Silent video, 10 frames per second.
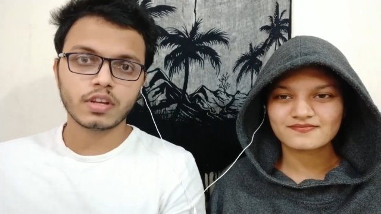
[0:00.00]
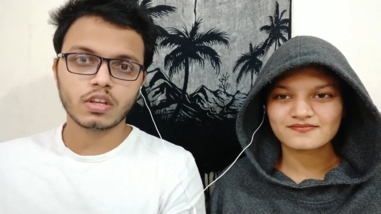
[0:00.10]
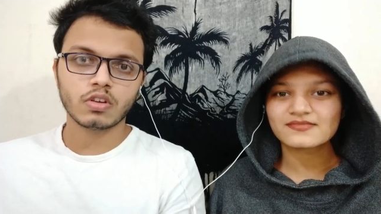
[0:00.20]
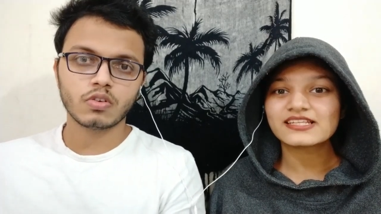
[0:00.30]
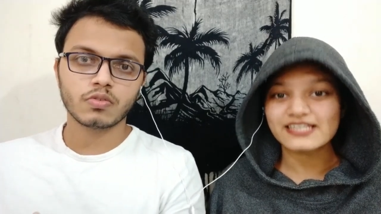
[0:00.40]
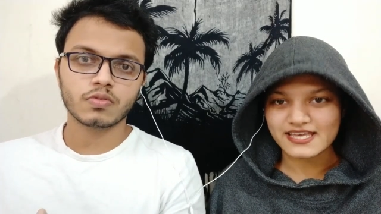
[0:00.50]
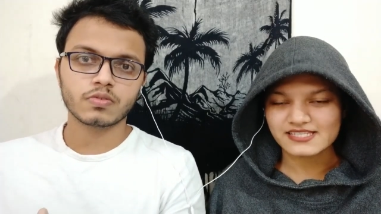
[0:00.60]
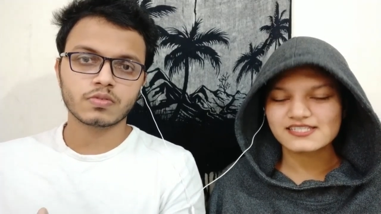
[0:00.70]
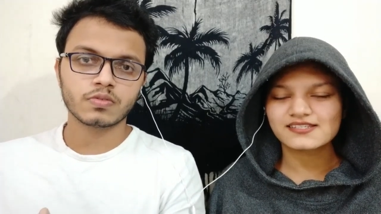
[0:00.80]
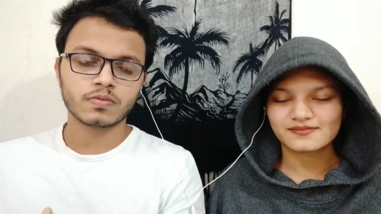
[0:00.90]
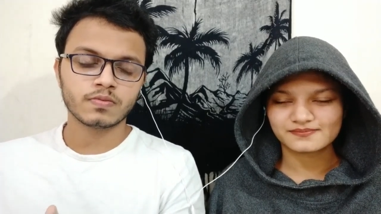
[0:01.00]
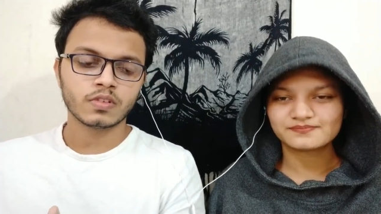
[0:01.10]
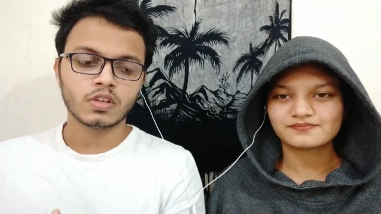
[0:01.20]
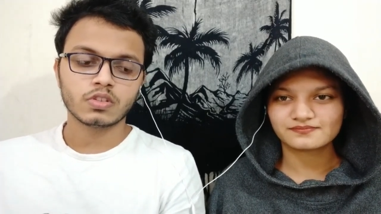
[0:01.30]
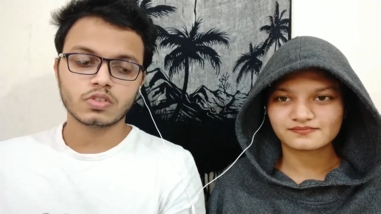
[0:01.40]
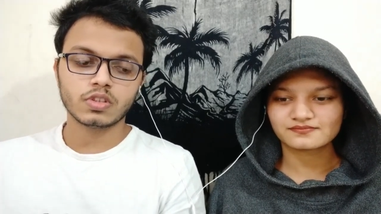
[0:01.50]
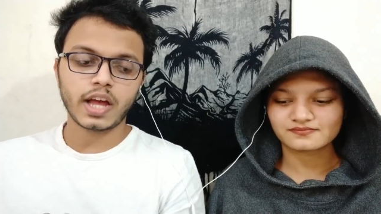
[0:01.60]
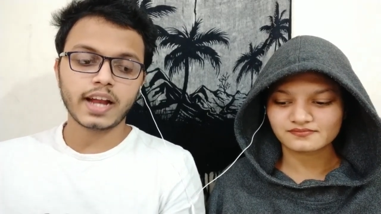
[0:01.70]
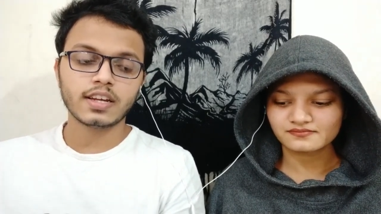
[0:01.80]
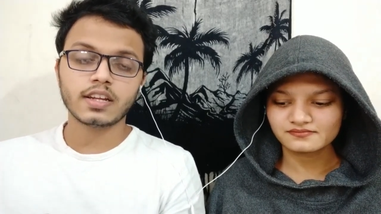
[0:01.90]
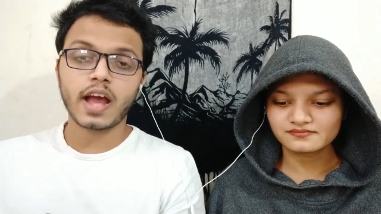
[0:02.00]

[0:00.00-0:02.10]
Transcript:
Speaker 1: video. You yes. So that